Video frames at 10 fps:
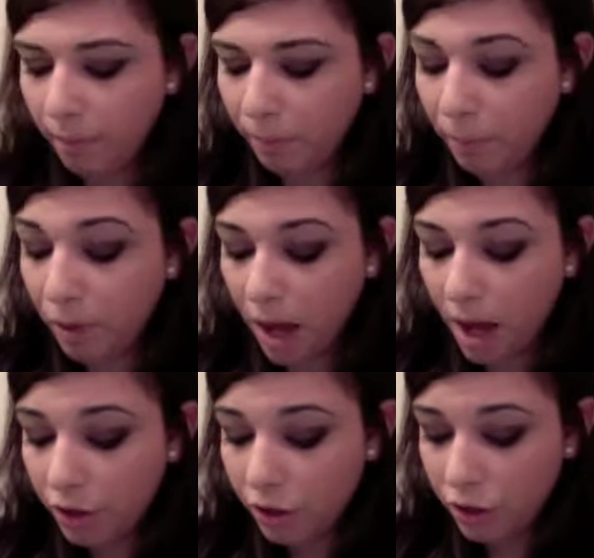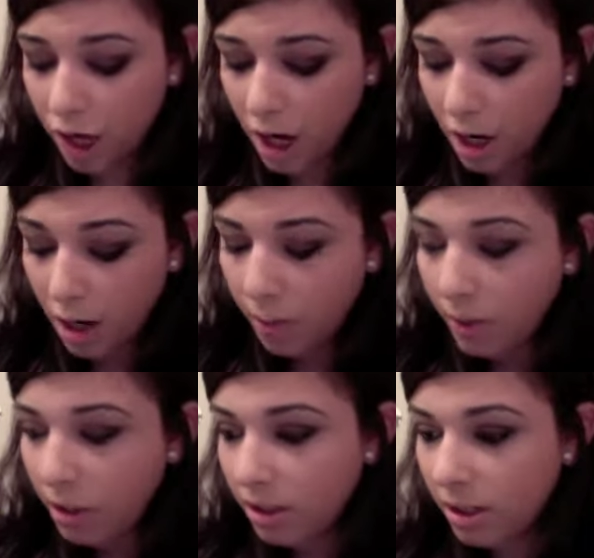Blush.
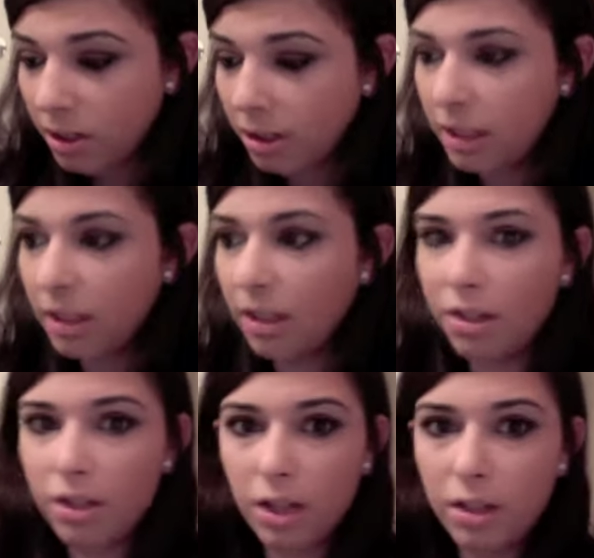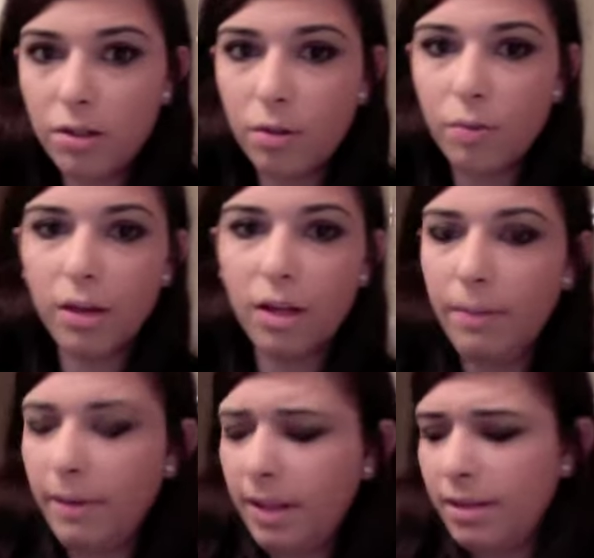Personally, light shades don't work on
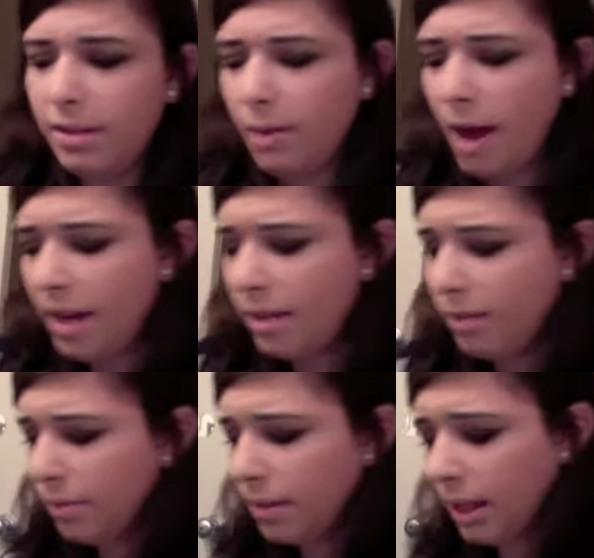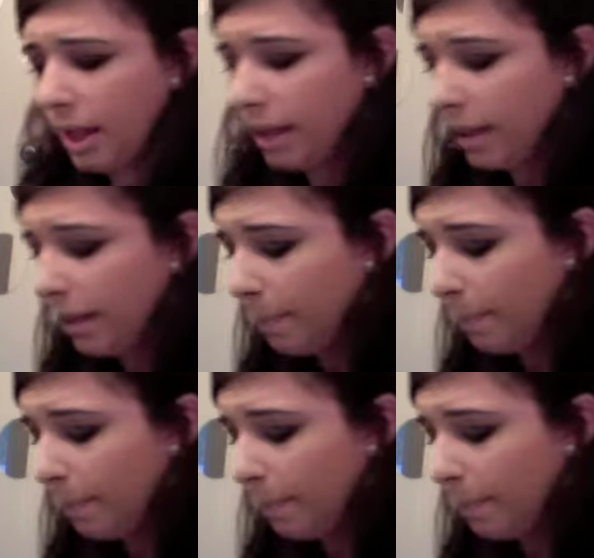me, so I use like